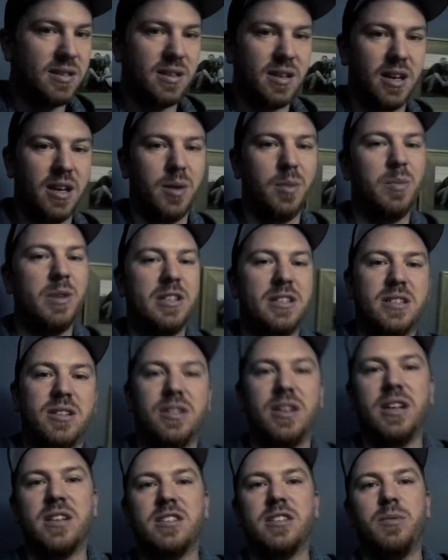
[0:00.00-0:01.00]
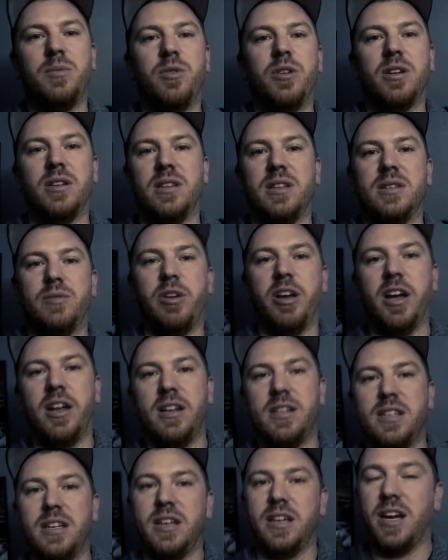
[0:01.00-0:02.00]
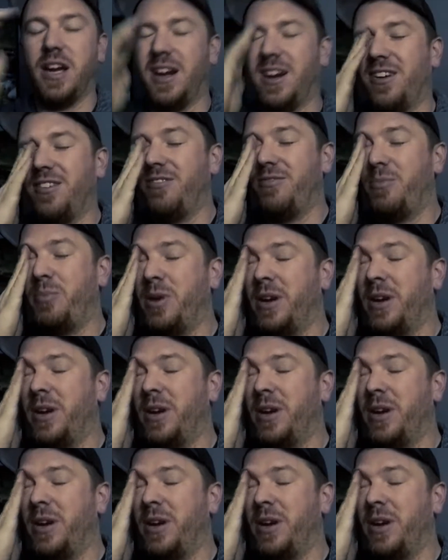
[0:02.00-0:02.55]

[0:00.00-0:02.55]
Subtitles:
It's still got some work that we got to take care of,